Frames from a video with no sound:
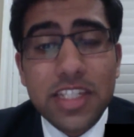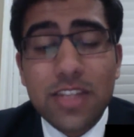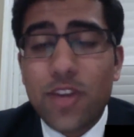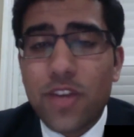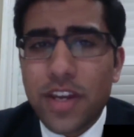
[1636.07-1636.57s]
And if
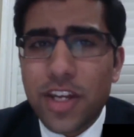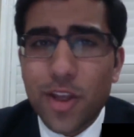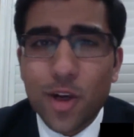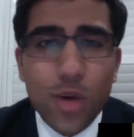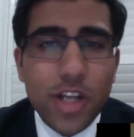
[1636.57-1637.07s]
you have any other
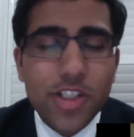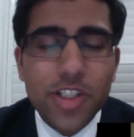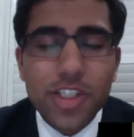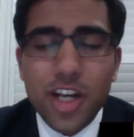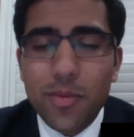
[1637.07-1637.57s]
questions,
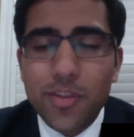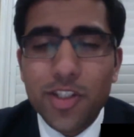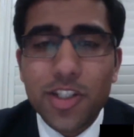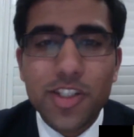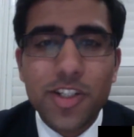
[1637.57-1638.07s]
comments, or
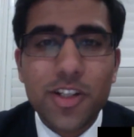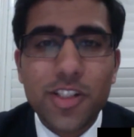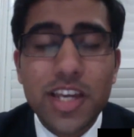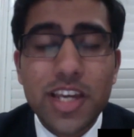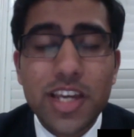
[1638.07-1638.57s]

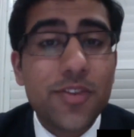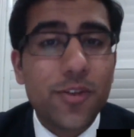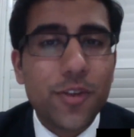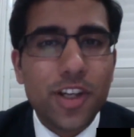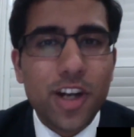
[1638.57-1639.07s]
concerns, feel
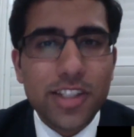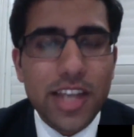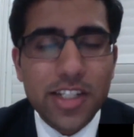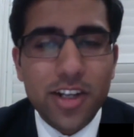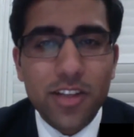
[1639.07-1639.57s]
free to
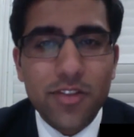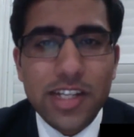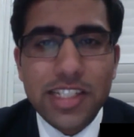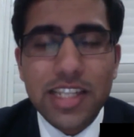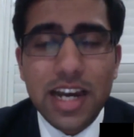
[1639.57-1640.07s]
contact all of us.